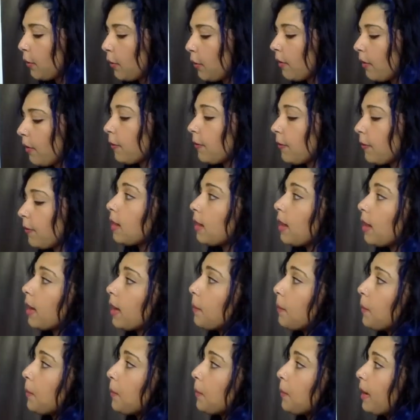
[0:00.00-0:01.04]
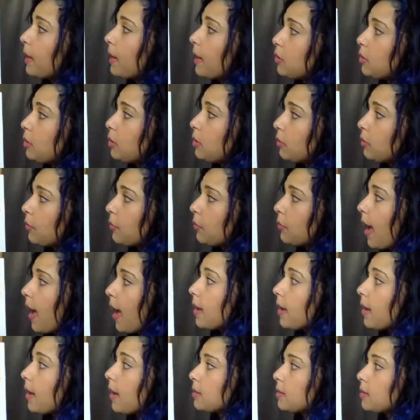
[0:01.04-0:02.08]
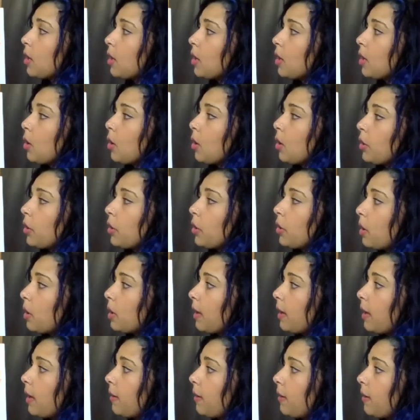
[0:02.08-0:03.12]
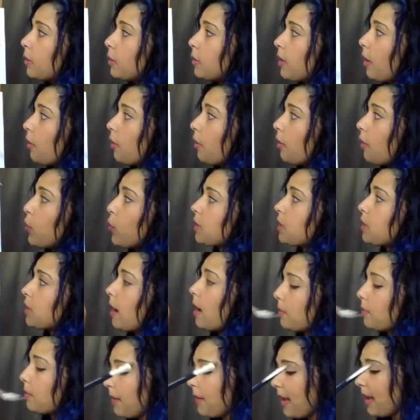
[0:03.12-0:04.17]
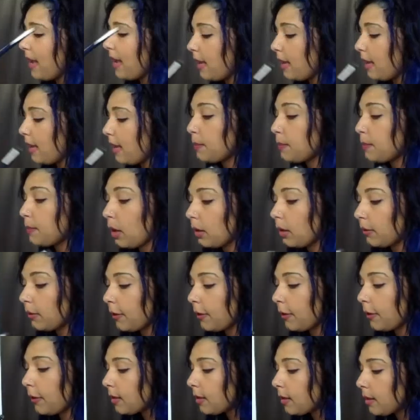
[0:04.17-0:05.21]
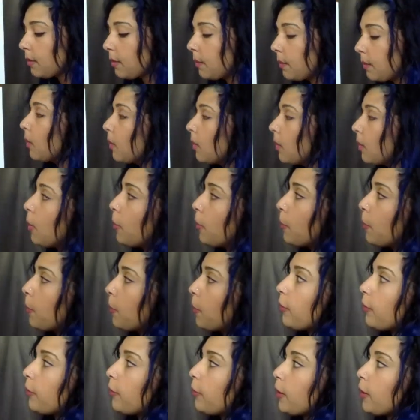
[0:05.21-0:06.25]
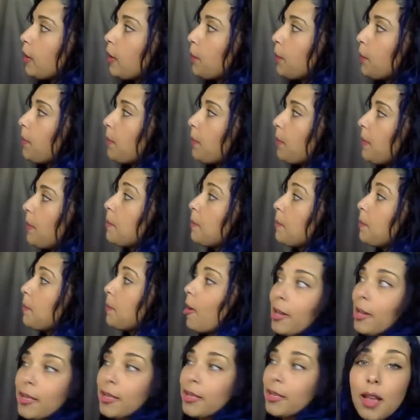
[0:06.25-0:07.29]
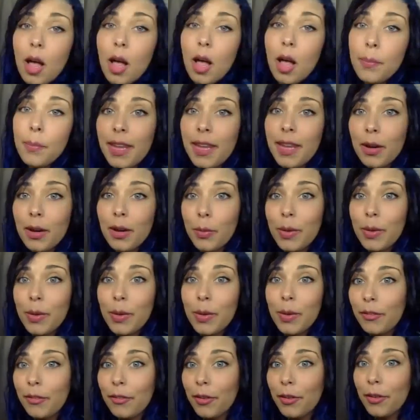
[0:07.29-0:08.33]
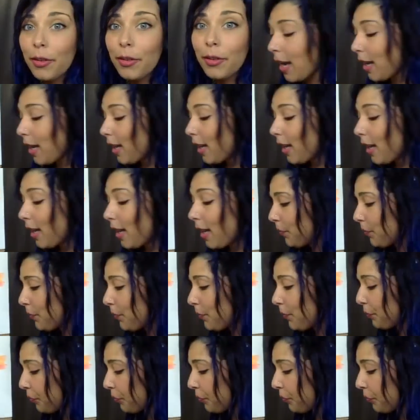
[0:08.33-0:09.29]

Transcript: If you ever feel like I'm going too fast or you want to give yourself more time to make things perfect, feel free to put me on pause. I'll be here whenever you're ready.